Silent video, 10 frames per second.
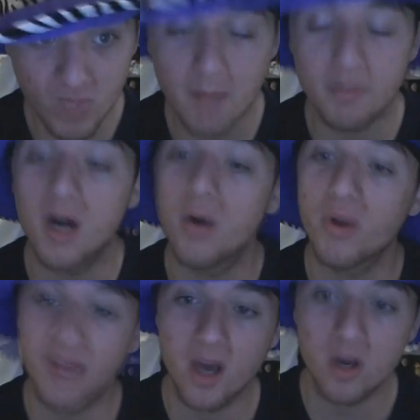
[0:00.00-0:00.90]
But
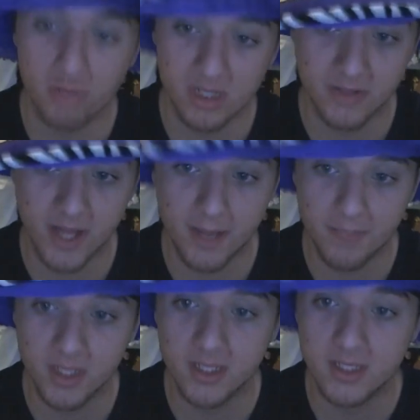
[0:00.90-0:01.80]
one of the counterpoints for that
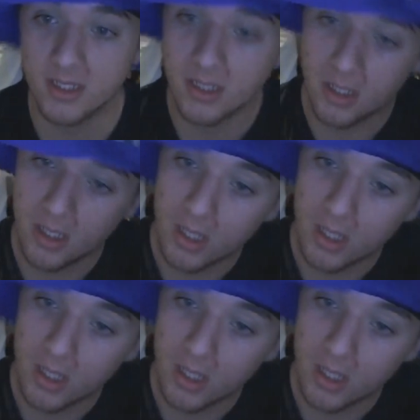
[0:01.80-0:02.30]
is